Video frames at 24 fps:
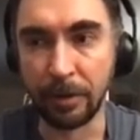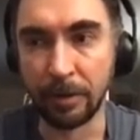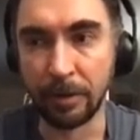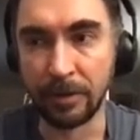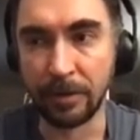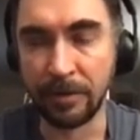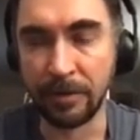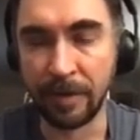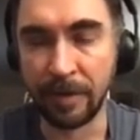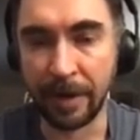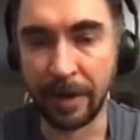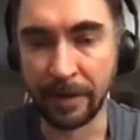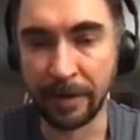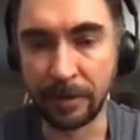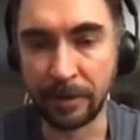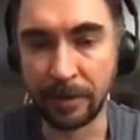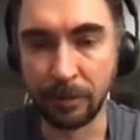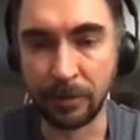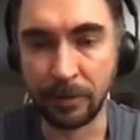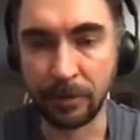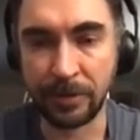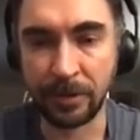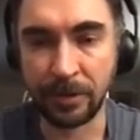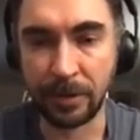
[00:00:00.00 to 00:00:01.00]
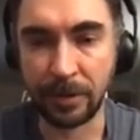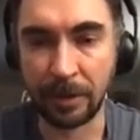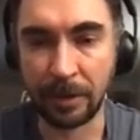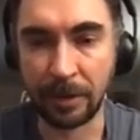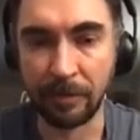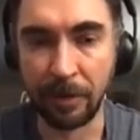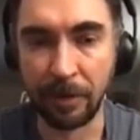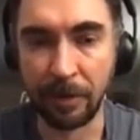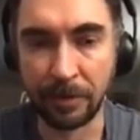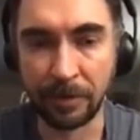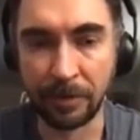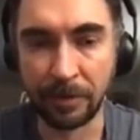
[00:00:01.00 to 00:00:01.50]
device could see that
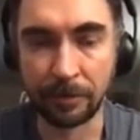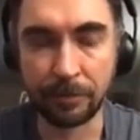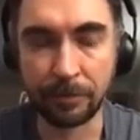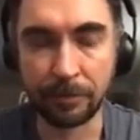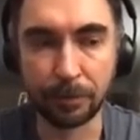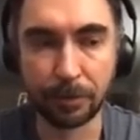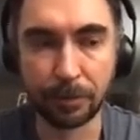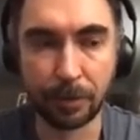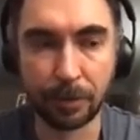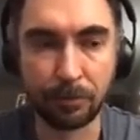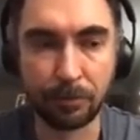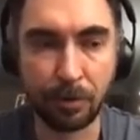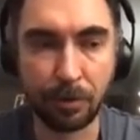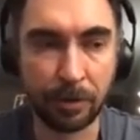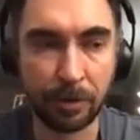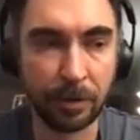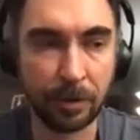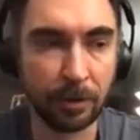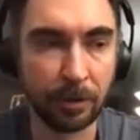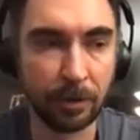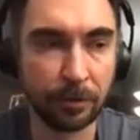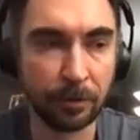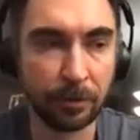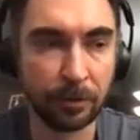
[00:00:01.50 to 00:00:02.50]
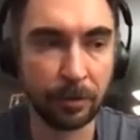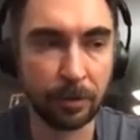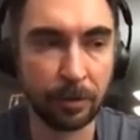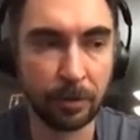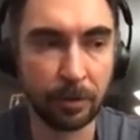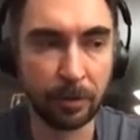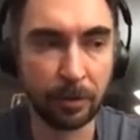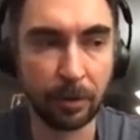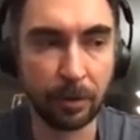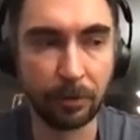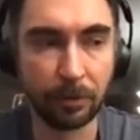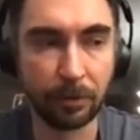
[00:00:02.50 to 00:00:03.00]
there is a full node running on
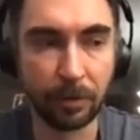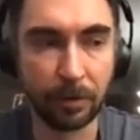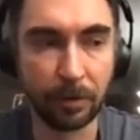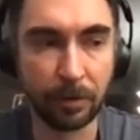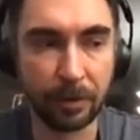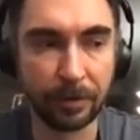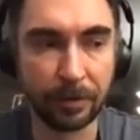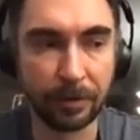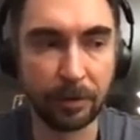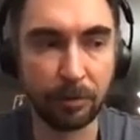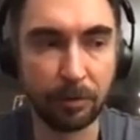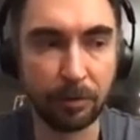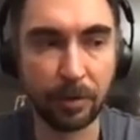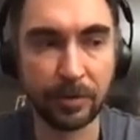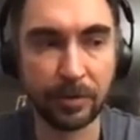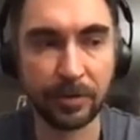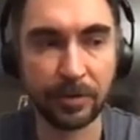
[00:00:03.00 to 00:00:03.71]
the local network.